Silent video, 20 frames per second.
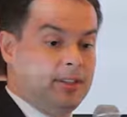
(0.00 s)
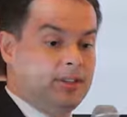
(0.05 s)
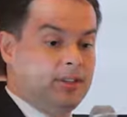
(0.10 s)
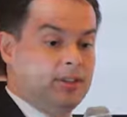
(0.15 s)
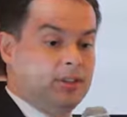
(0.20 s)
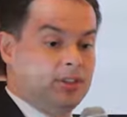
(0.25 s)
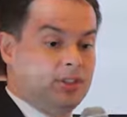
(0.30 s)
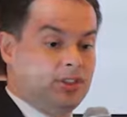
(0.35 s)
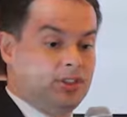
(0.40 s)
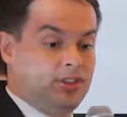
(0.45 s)
these
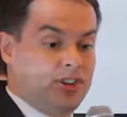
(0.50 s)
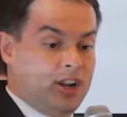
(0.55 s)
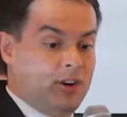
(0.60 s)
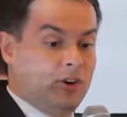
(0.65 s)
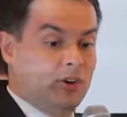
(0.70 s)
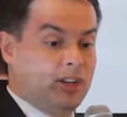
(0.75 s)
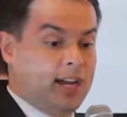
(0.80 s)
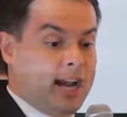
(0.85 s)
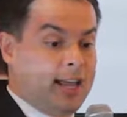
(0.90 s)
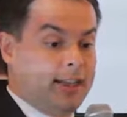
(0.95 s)
are just
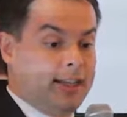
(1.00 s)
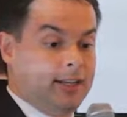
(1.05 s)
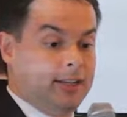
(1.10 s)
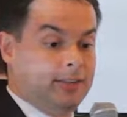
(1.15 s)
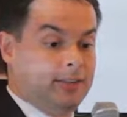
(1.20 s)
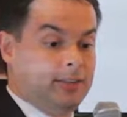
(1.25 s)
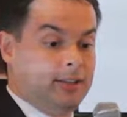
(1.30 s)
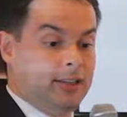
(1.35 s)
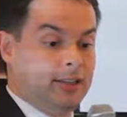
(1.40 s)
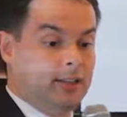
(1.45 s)
general
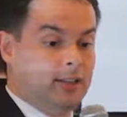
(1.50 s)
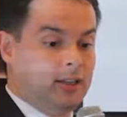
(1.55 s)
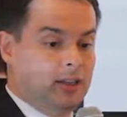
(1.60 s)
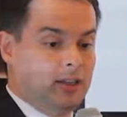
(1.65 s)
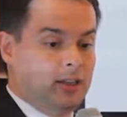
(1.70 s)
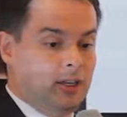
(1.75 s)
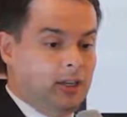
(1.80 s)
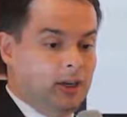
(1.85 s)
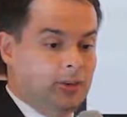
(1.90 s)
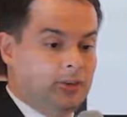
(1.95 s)
guidelines that
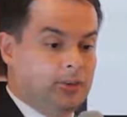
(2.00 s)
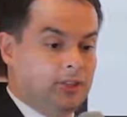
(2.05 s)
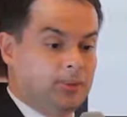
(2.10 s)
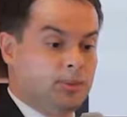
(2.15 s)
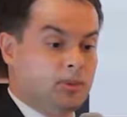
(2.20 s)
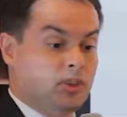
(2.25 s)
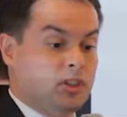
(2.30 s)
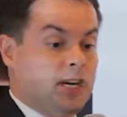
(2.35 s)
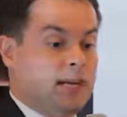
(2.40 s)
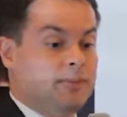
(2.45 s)
we
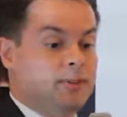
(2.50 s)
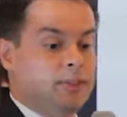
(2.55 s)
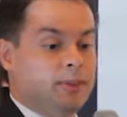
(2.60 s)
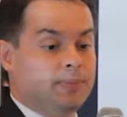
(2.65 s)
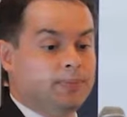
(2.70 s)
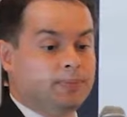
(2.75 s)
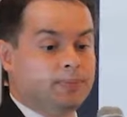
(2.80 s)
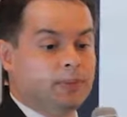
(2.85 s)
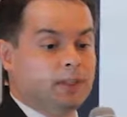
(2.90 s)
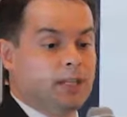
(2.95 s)
subscribe
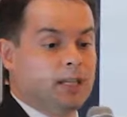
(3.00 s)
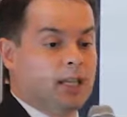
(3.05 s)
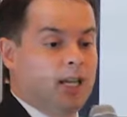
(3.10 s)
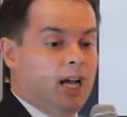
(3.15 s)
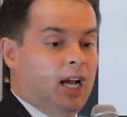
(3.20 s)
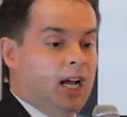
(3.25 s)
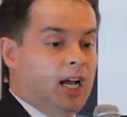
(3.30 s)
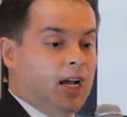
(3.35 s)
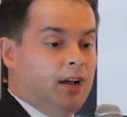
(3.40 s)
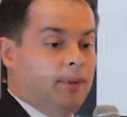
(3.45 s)

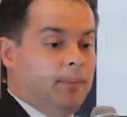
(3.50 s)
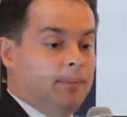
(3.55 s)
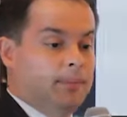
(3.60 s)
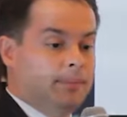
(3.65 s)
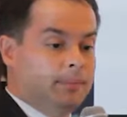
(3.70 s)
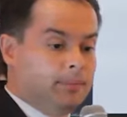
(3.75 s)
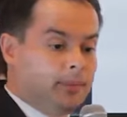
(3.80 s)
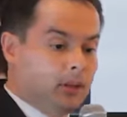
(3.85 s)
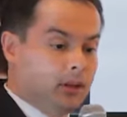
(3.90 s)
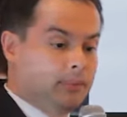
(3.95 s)
to.
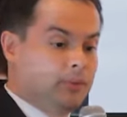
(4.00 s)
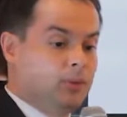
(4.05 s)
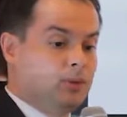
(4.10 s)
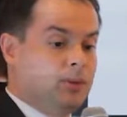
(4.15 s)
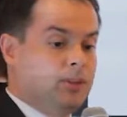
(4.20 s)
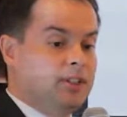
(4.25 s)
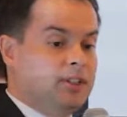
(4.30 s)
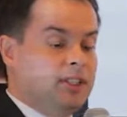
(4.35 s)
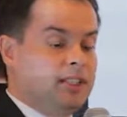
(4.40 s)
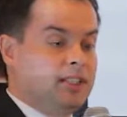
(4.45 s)

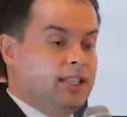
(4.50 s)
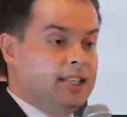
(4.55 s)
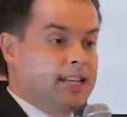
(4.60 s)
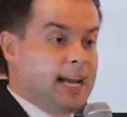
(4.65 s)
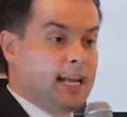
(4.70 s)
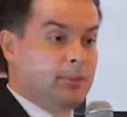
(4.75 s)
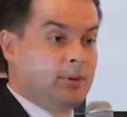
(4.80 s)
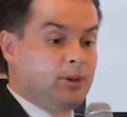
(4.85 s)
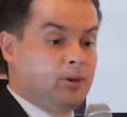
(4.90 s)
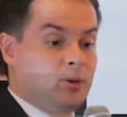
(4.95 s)
Between 6 and
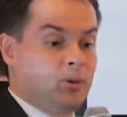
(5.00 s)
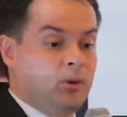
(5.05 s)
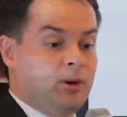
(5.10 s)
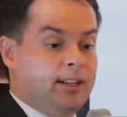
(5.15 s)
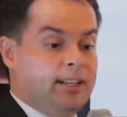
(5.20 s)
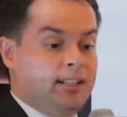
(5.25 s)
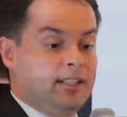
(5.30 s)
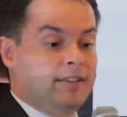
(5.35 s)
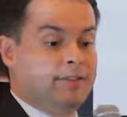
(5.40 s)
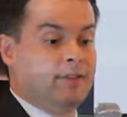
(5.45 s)
9 weeks, we want
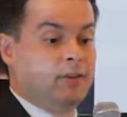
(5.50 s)
to get to